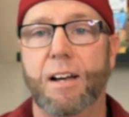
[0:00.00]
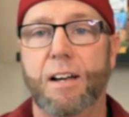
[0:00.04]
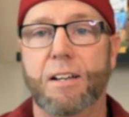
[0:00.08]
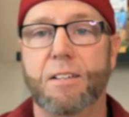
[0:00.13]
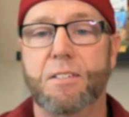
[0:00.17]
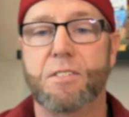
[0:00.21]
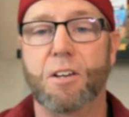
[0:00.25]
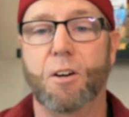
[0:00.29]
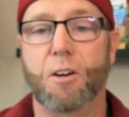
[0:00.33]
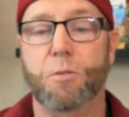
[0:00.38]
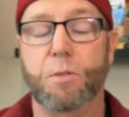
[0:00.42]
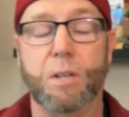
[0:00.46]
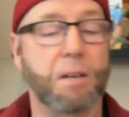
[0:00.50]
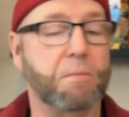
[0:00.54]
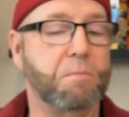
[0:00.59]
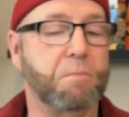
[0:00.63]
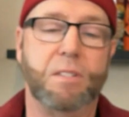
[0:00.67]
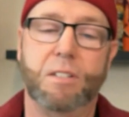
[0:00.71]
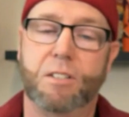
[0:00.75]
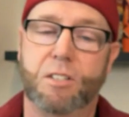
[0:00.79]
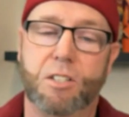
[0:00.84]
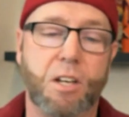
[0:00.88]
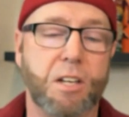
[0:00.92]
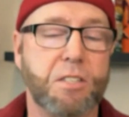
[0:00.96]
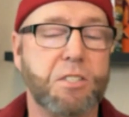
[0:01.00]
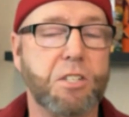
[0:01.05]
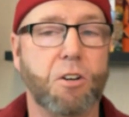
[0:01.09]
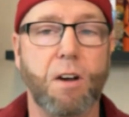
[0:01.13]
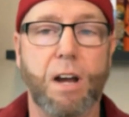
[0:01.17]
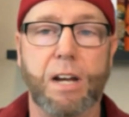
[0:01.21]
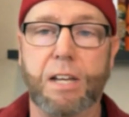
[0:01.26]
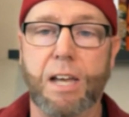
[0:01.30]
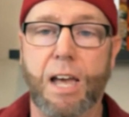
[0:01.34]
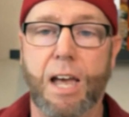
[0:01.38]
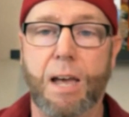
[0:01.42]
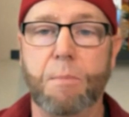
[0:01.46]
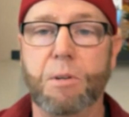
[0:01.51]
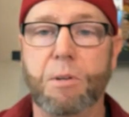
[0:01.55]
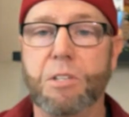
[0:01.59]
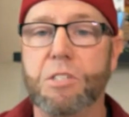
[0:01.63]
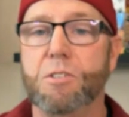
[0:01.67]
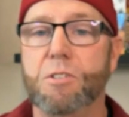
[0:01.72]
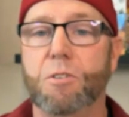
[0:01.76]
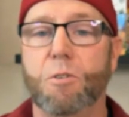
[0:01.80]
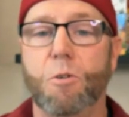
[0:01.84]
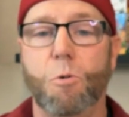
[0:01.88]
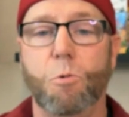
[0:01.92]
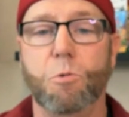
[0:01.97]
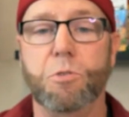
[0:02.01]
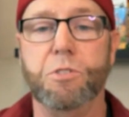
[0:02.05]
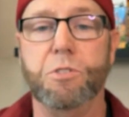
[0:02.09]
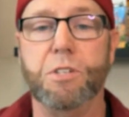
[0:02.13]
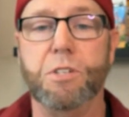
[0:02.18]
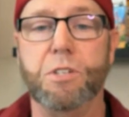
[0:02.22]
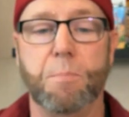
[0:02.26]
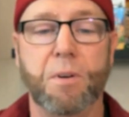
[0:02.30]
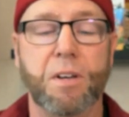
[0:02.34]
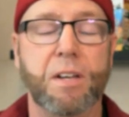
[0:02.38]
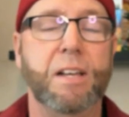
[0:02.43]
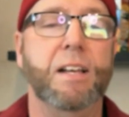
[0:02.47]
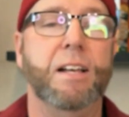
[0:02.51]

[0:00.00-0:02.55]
So yeah, it's a great game. It still holds up.